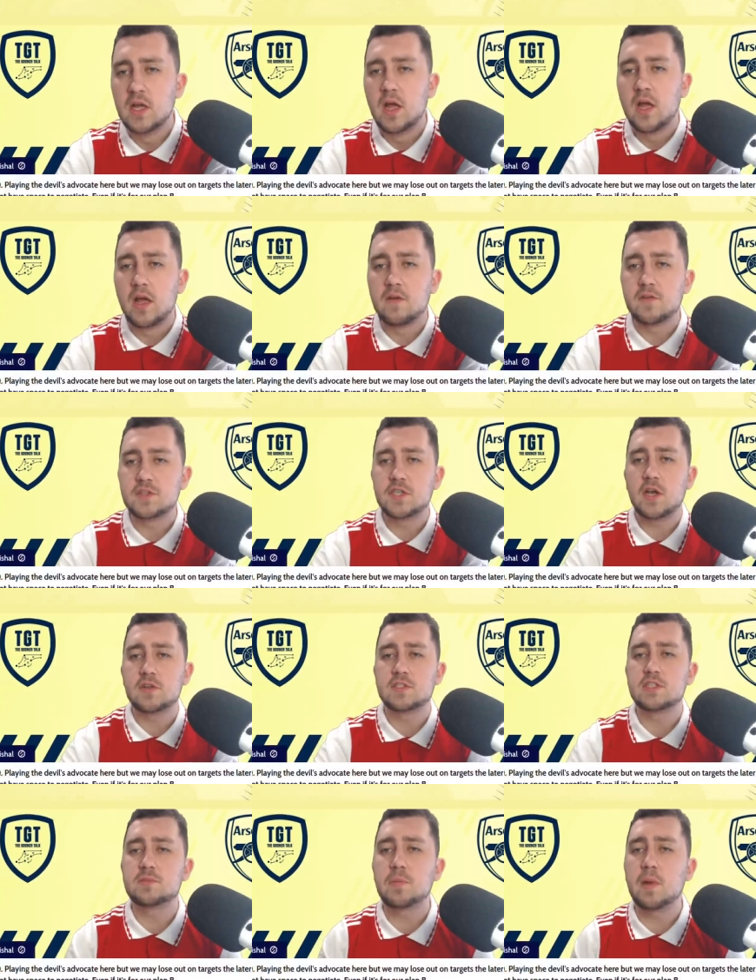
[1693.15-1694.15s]
Uh, Vishal
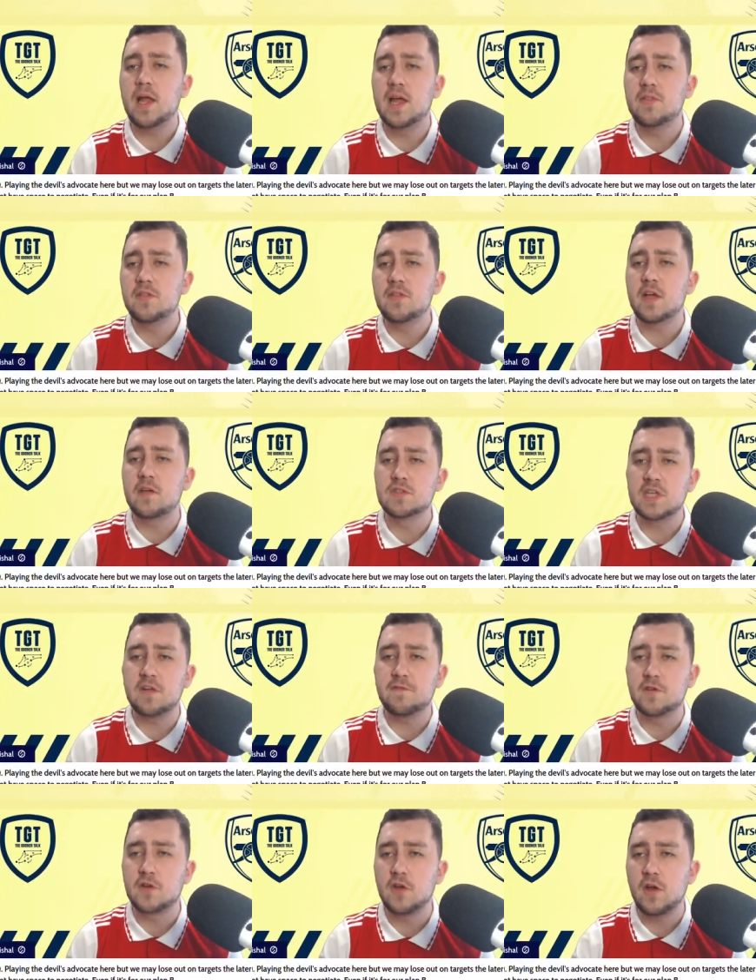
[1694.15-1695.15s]
says, playing the devil's
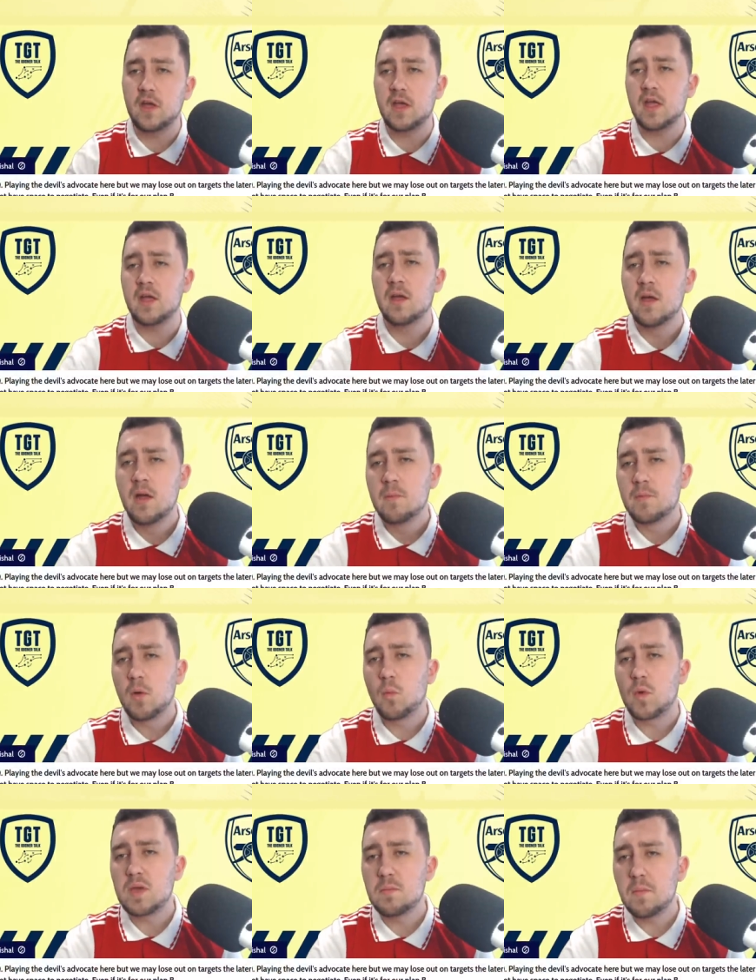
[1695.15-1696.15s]
advocate here, but
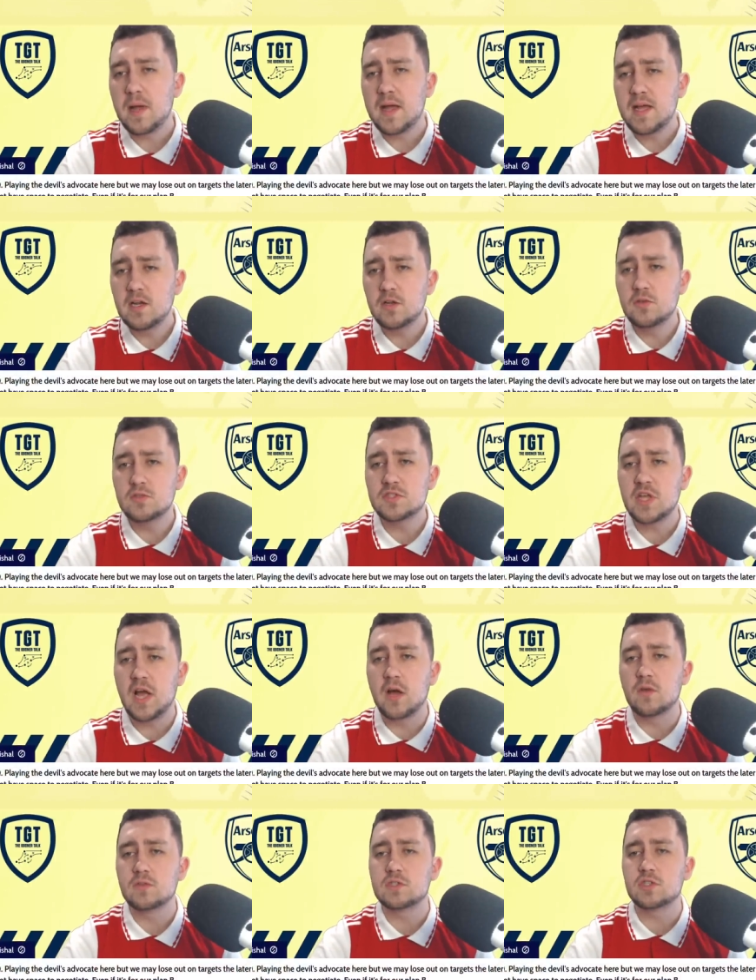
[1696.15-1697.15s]
we may lose
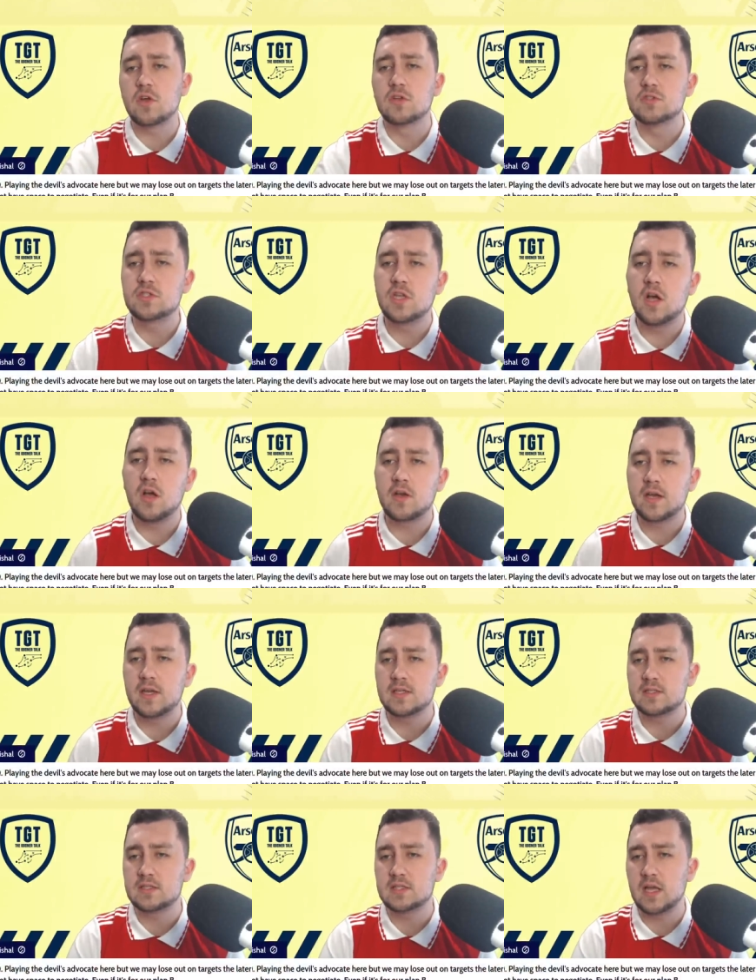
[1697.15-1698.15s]
out on
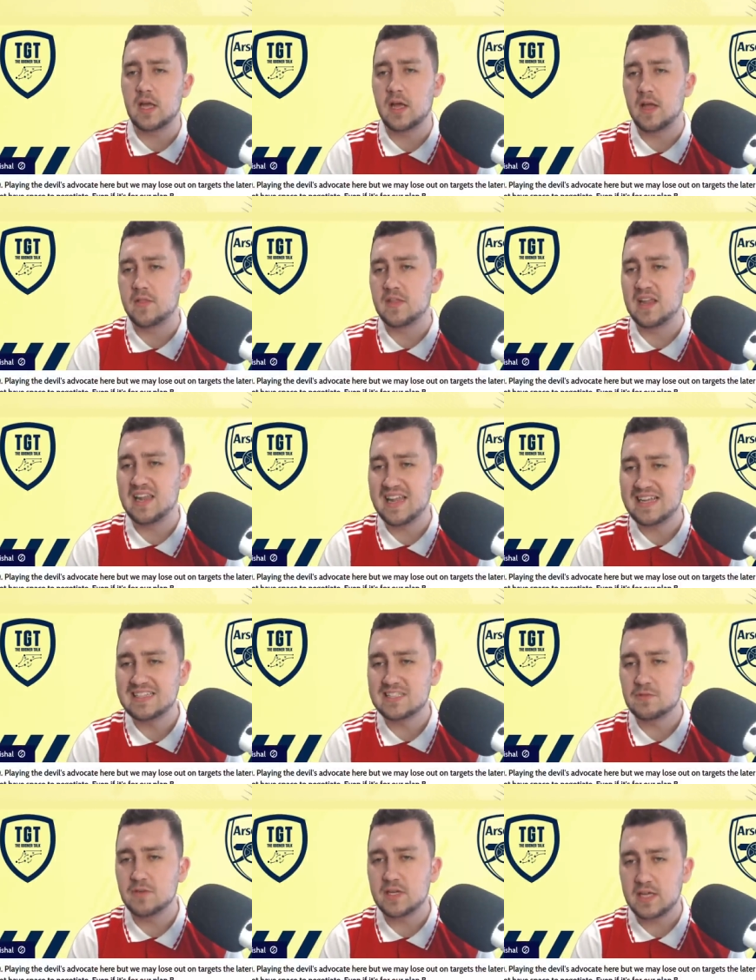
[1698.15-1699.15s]
targets uh, the
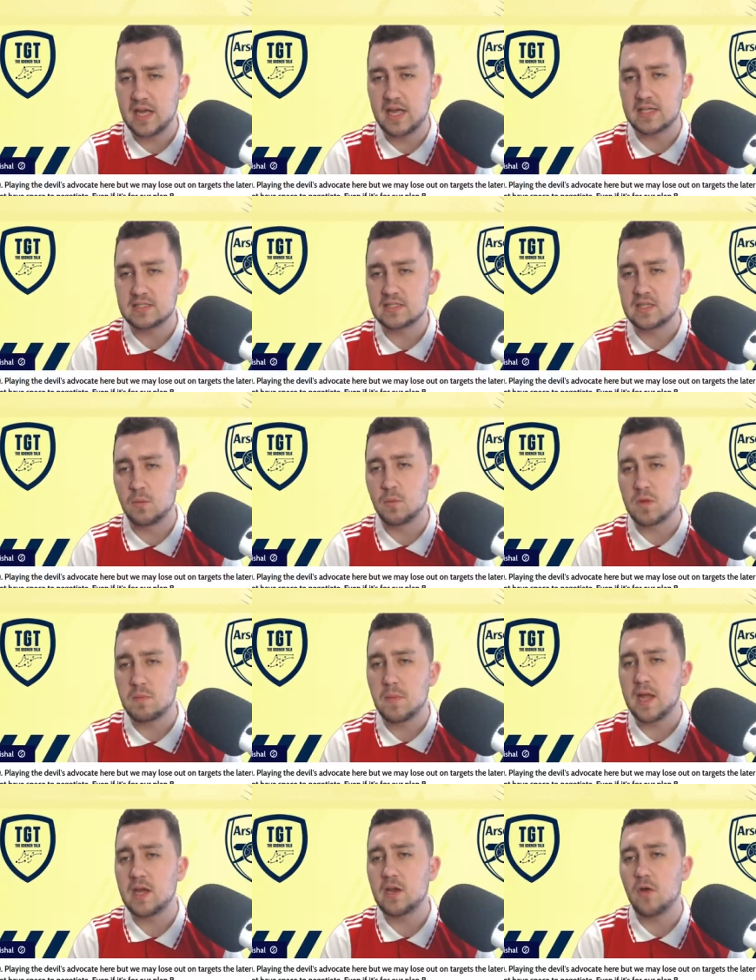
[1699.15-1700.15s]
later it gets, and we
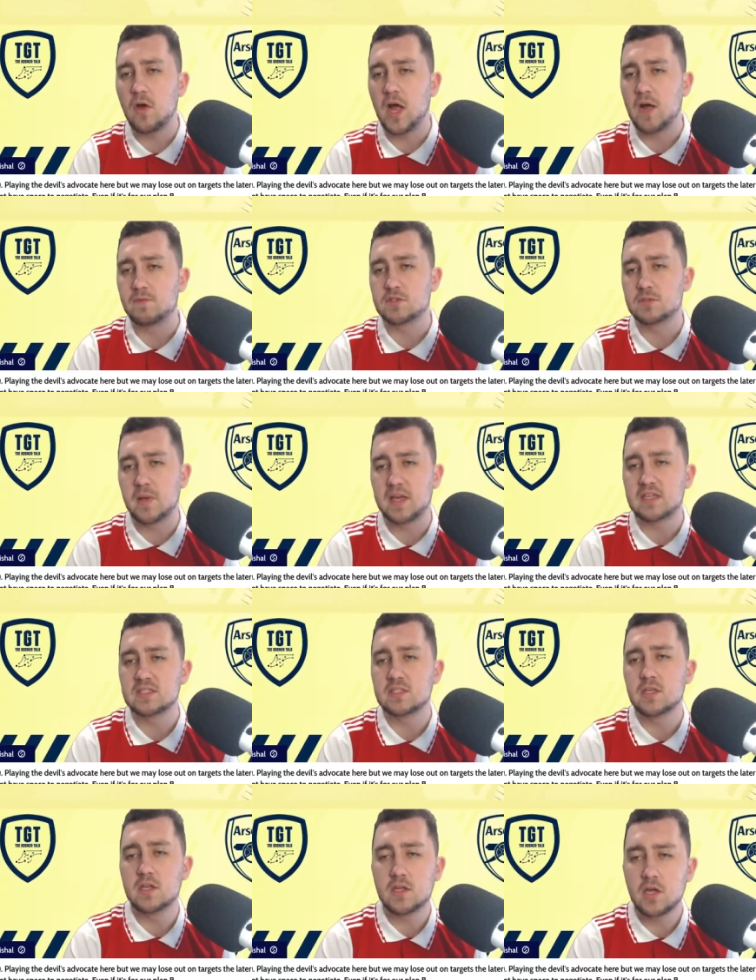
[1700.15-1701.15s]
may not have space
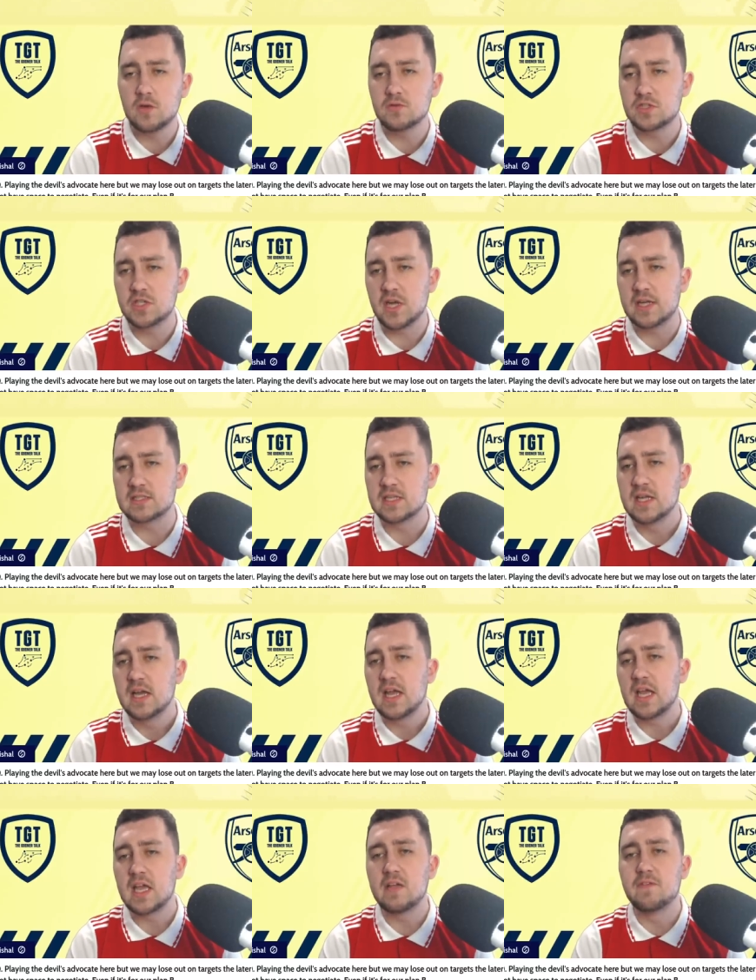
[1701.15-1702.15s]
to negotiate,
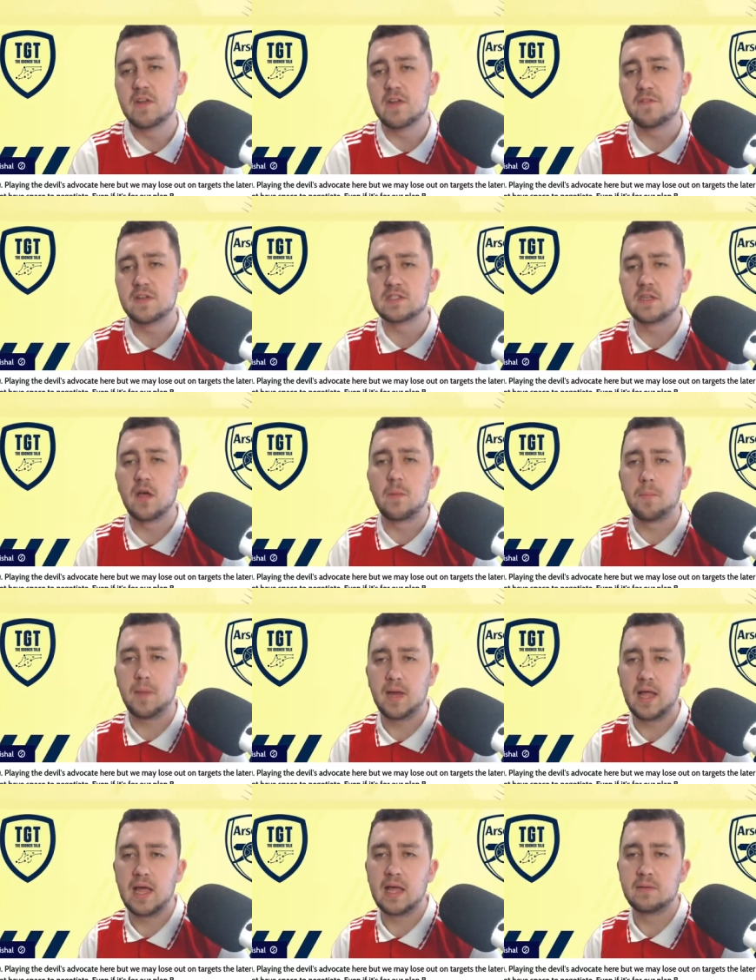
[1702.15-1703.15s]
even if it's our
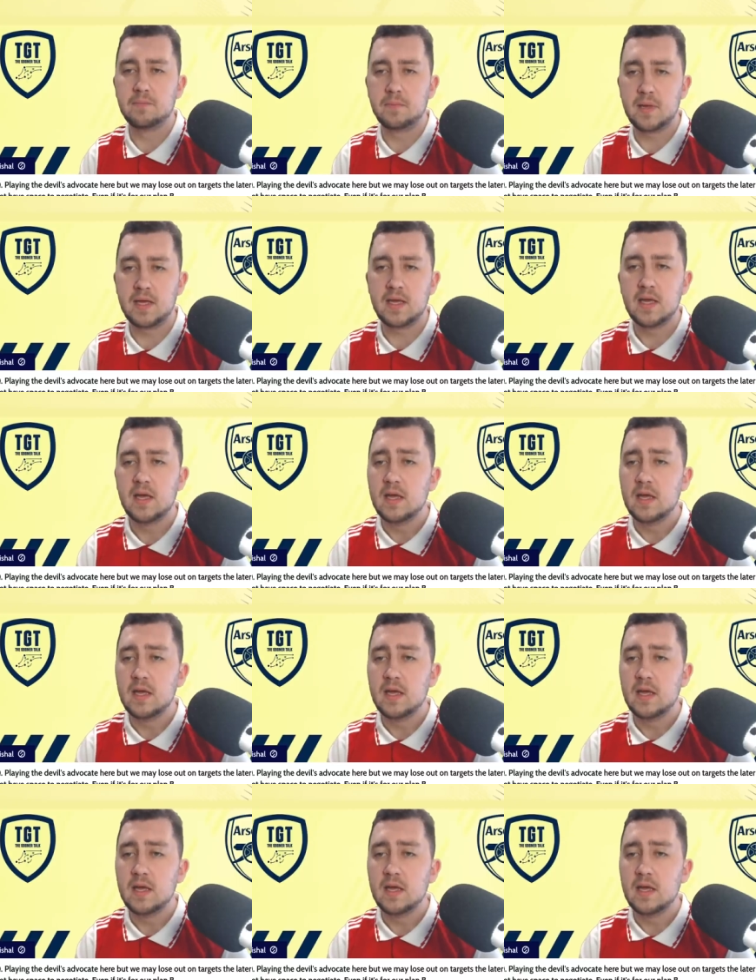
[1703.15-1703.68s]
plan B.